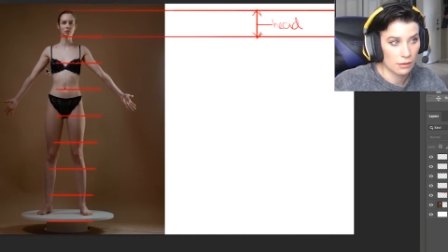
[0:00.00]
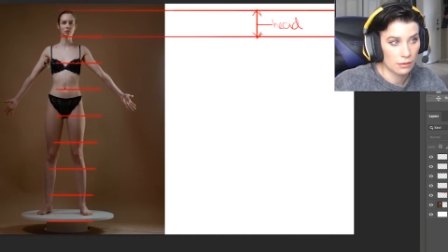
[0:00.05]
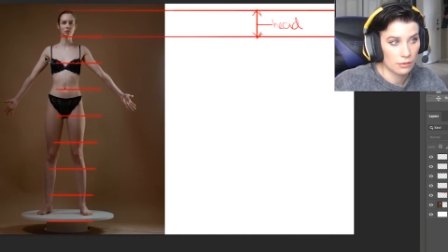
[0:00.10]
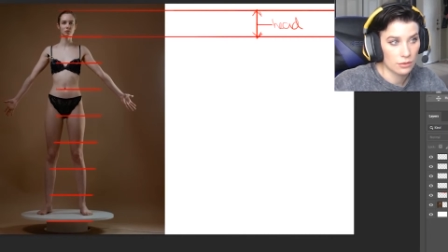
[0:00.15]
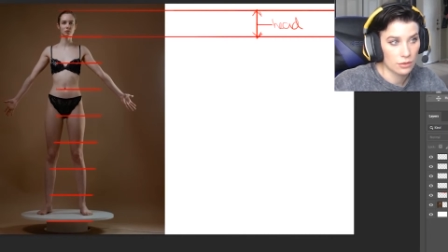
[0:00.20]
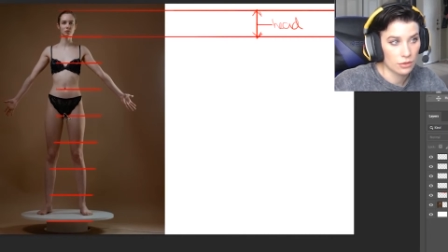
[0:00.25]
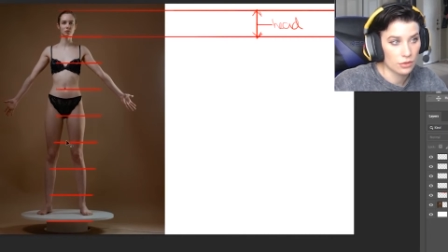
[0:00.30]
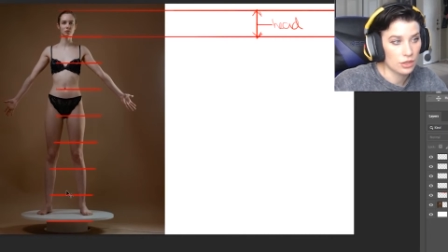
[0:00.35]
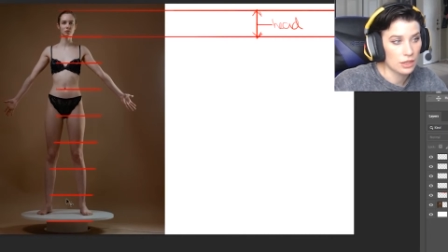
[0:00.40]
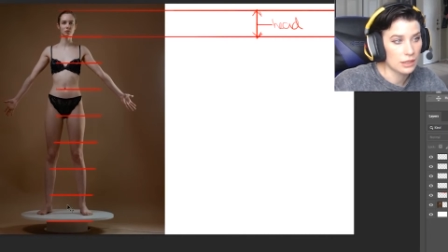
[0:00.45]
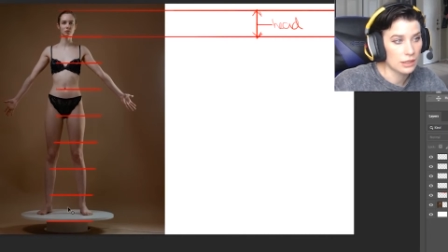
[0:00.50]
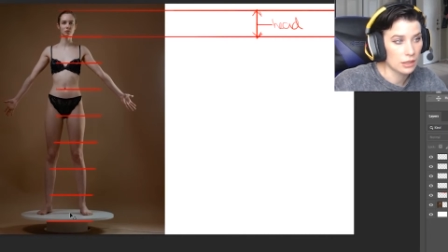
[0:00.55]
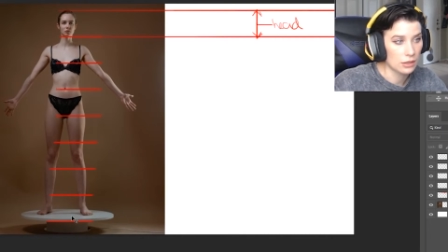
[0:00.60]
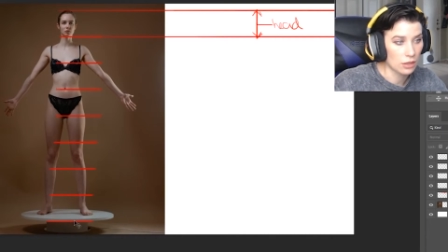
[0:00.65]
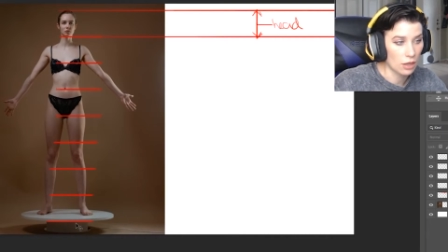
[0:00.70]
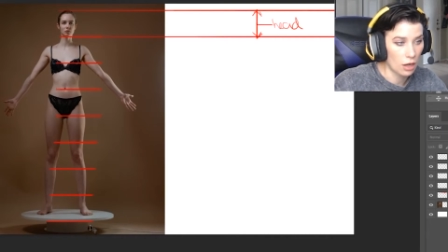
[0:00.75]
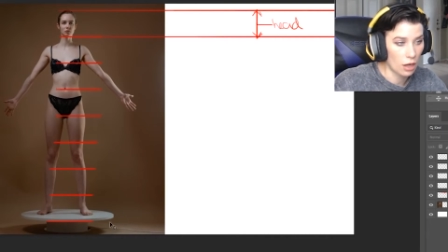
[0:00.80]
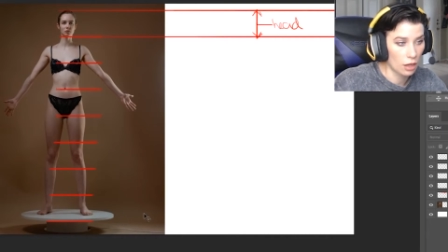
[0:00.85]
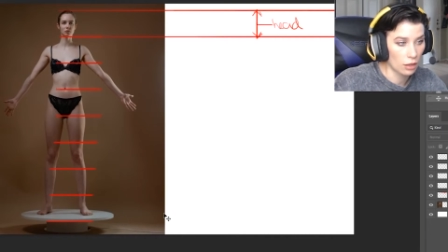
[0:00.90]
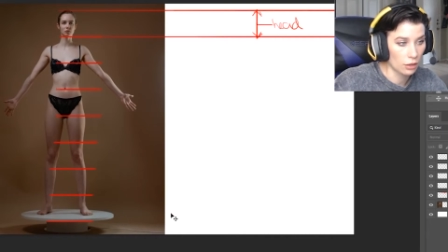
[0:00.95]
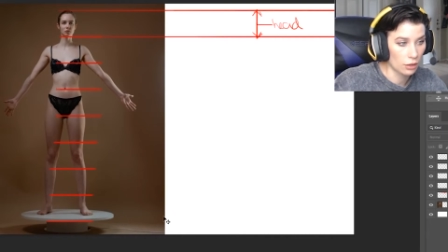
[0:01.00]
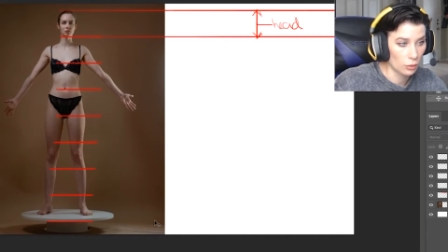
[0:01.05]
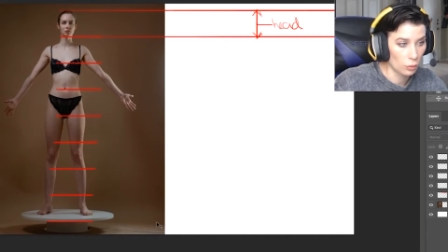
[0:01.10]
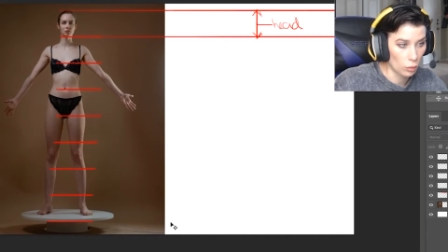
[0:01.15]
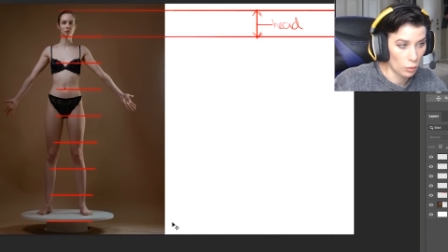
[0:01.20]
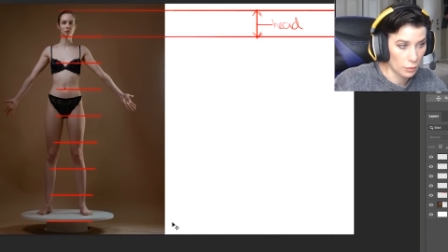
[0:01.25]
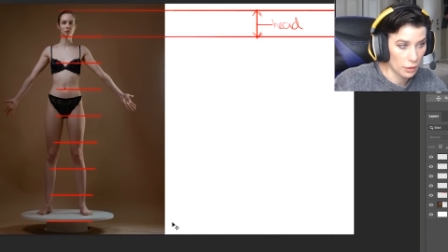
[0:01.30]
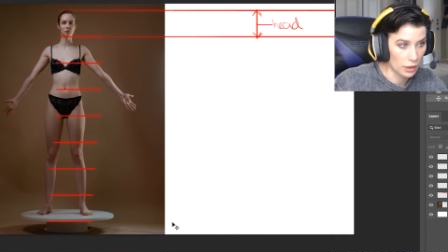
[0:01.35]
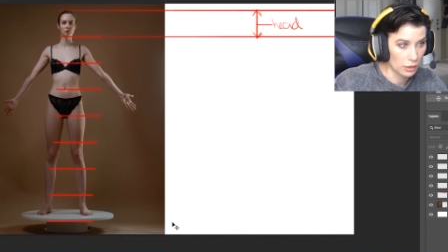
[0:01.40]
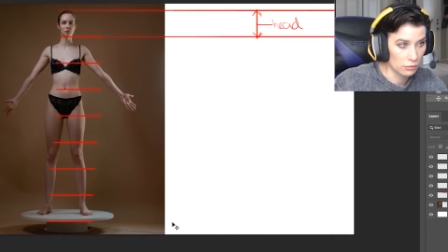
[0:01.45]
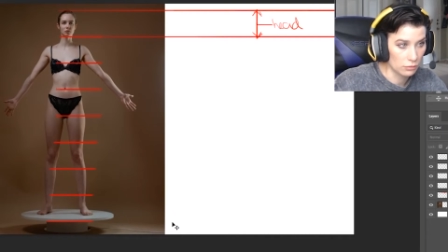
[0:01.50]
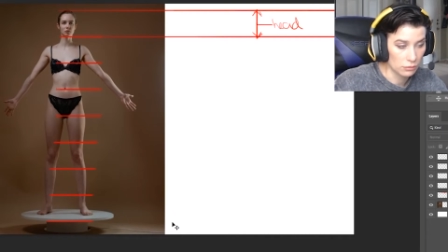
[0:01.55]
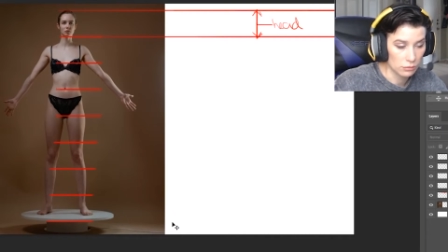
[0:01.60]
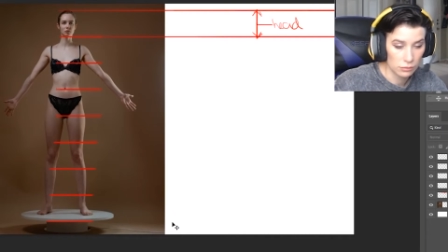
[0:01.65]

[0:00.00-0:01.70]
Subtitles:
So she's a taller woman,